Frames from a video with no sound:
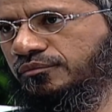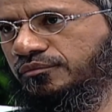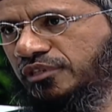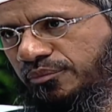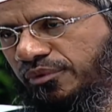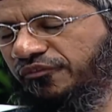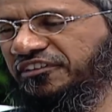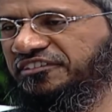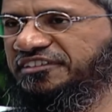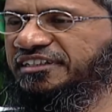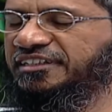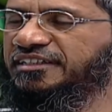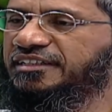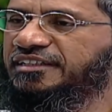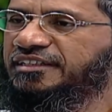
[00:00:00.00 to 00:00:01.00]
the Prophet said
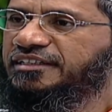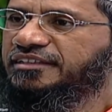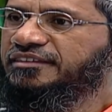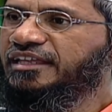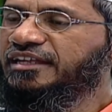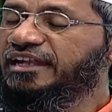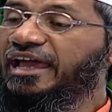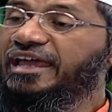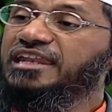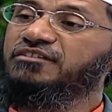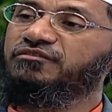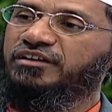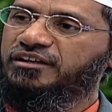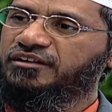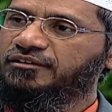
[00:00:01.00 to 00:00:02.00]
that
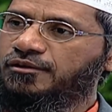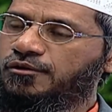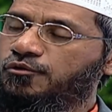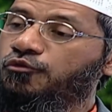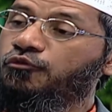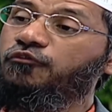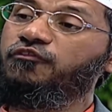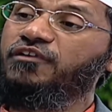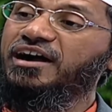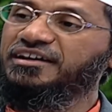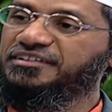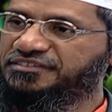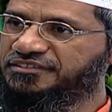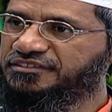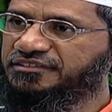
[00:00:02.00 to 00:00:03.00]
anyone who
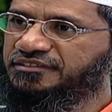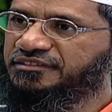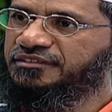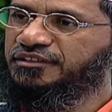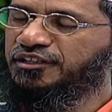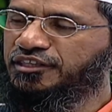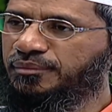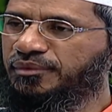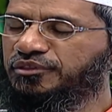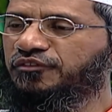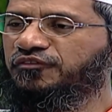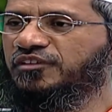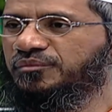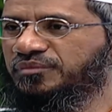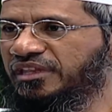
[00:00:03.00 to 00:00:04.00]
fasts in the month
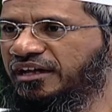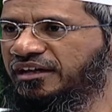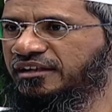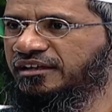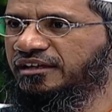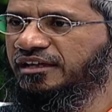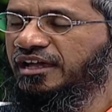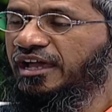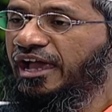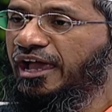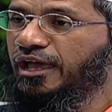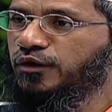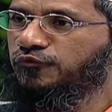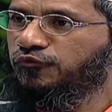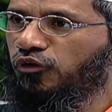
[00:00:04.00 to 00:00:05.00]
of Ramadan
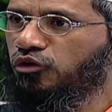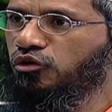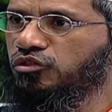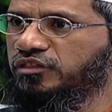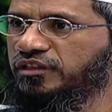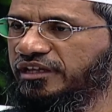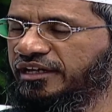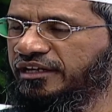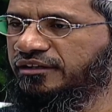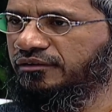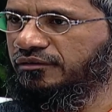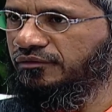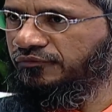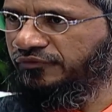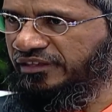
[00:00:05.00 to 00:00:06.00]
and follows it
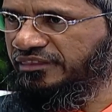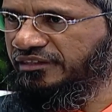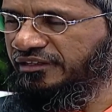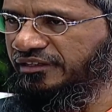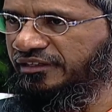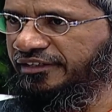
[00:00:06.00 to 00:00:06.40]
with